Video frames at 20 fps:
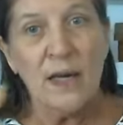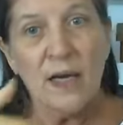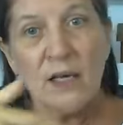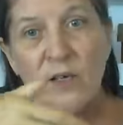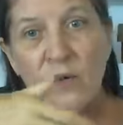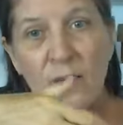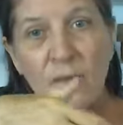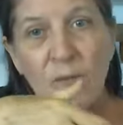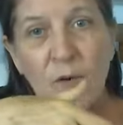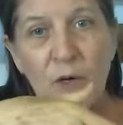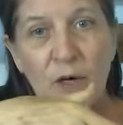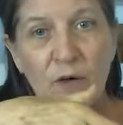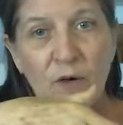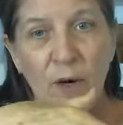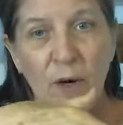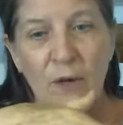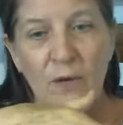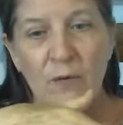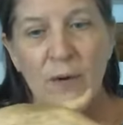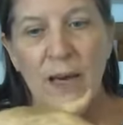You have one on your
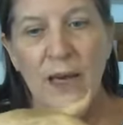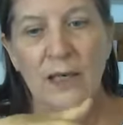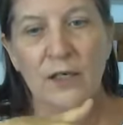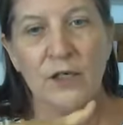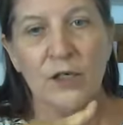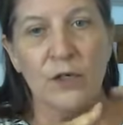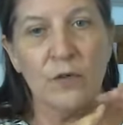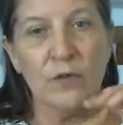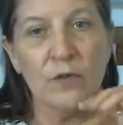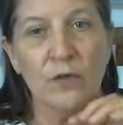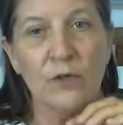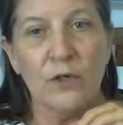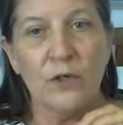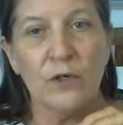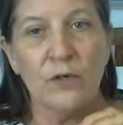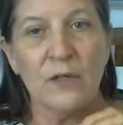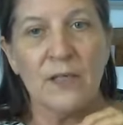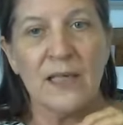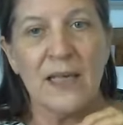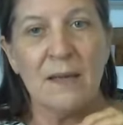other hand too, so you're going
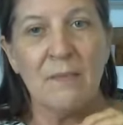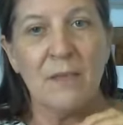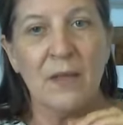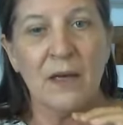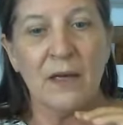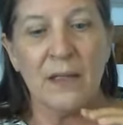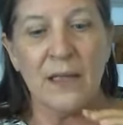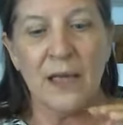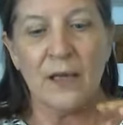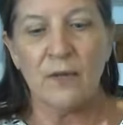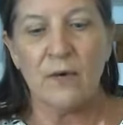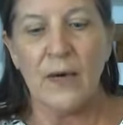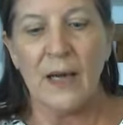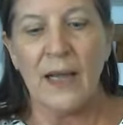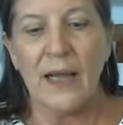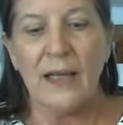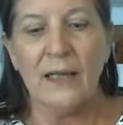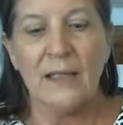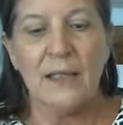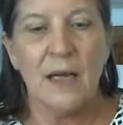to do the same thing on the other
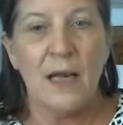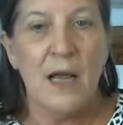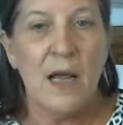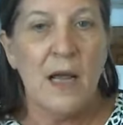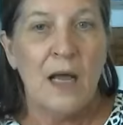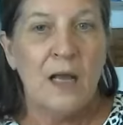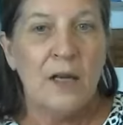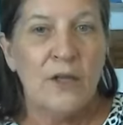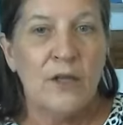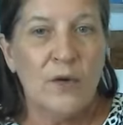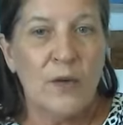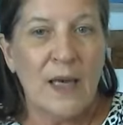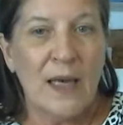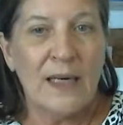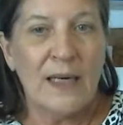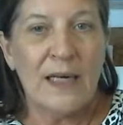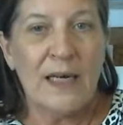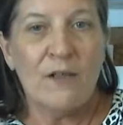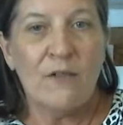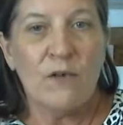hand. You
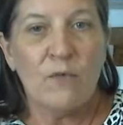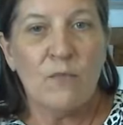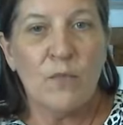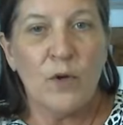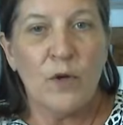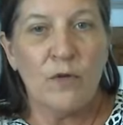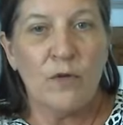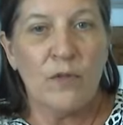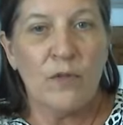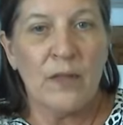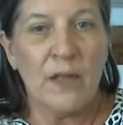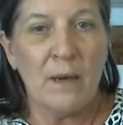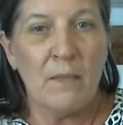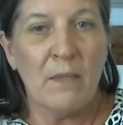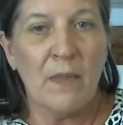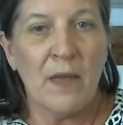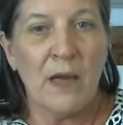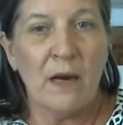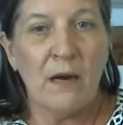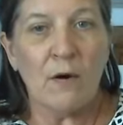can either put your thumb
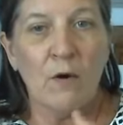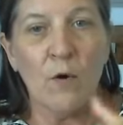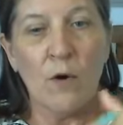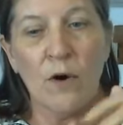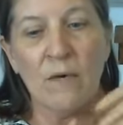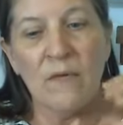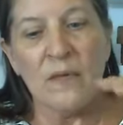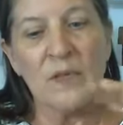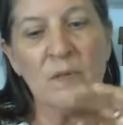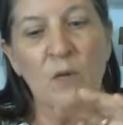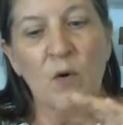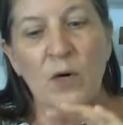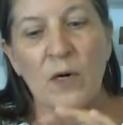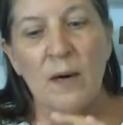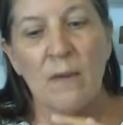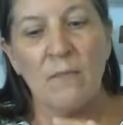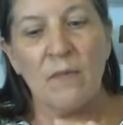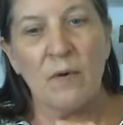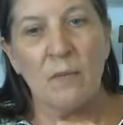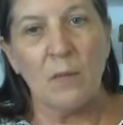there, or if it's more
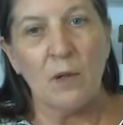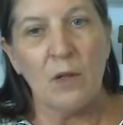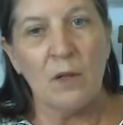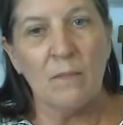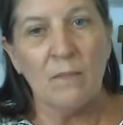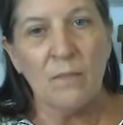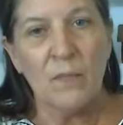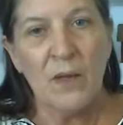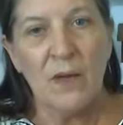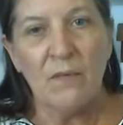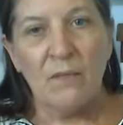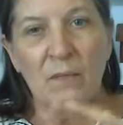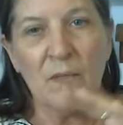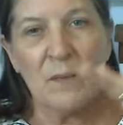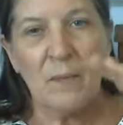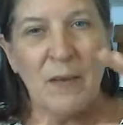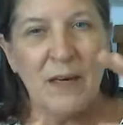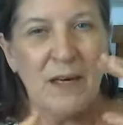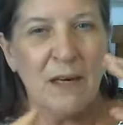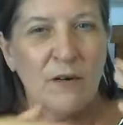comfortable,
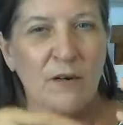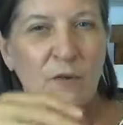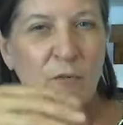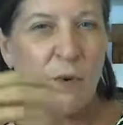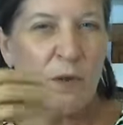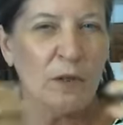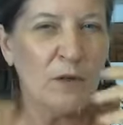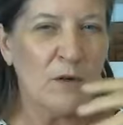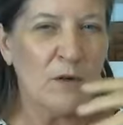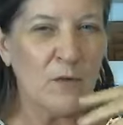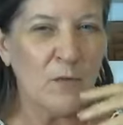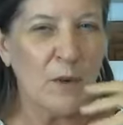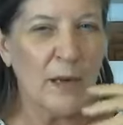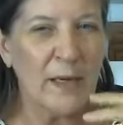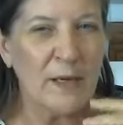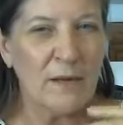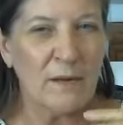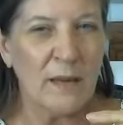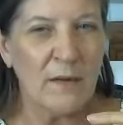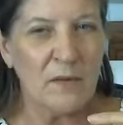depending on whether you're
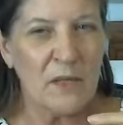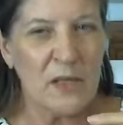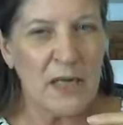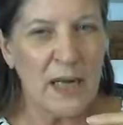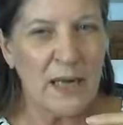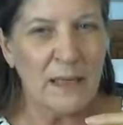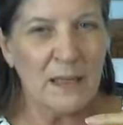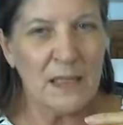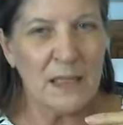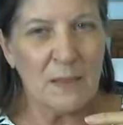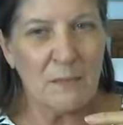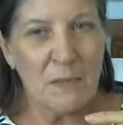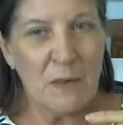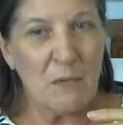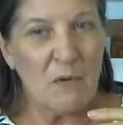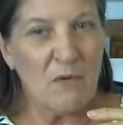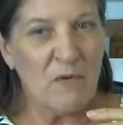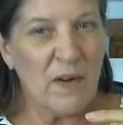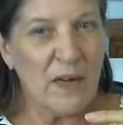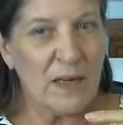right or left-handed, some
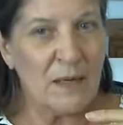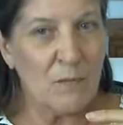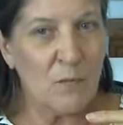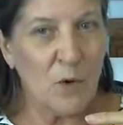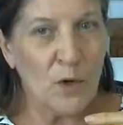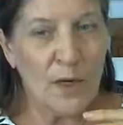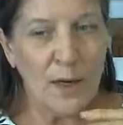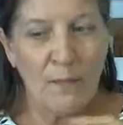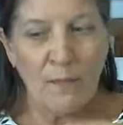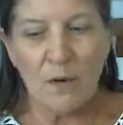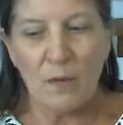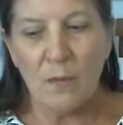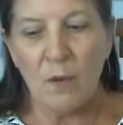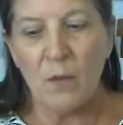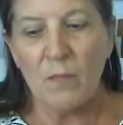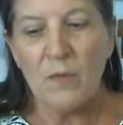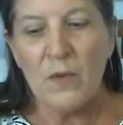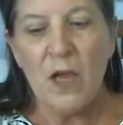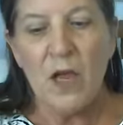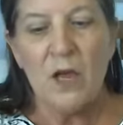people find it more
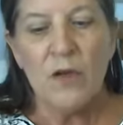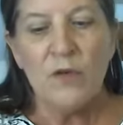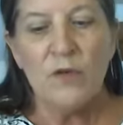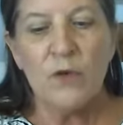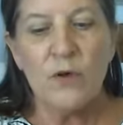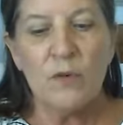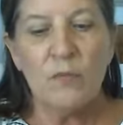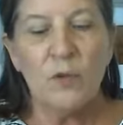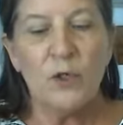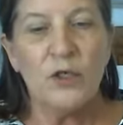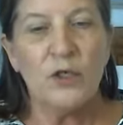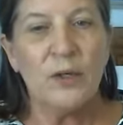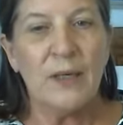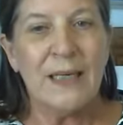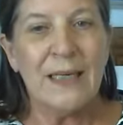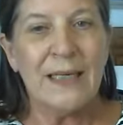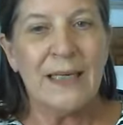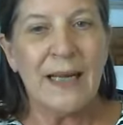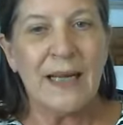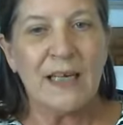comfortable, you can put your
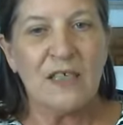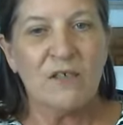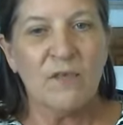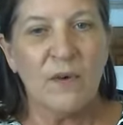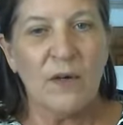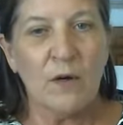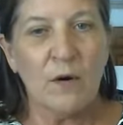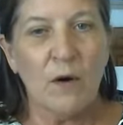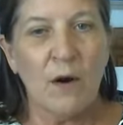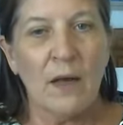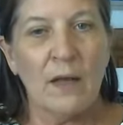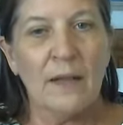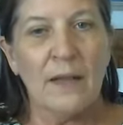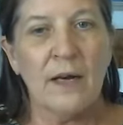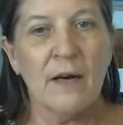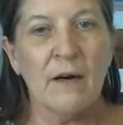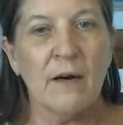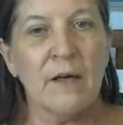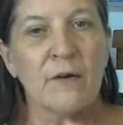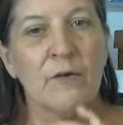index finger on
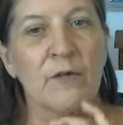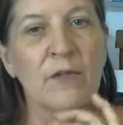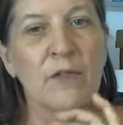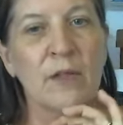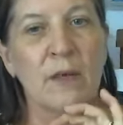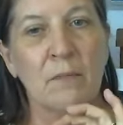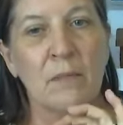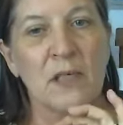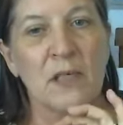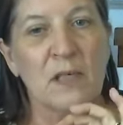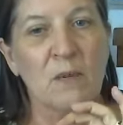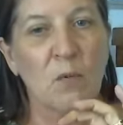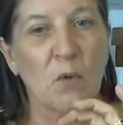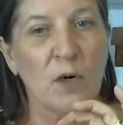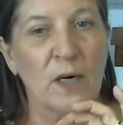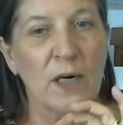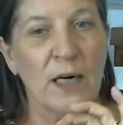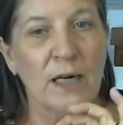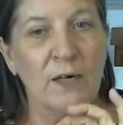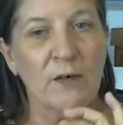there and your thumb to
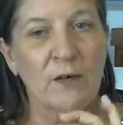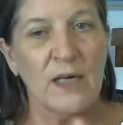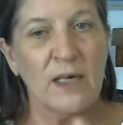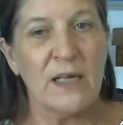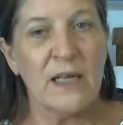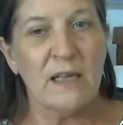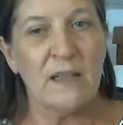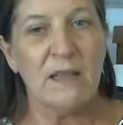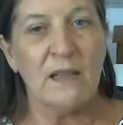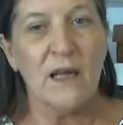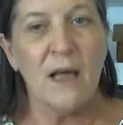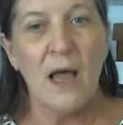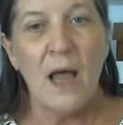support it underneath.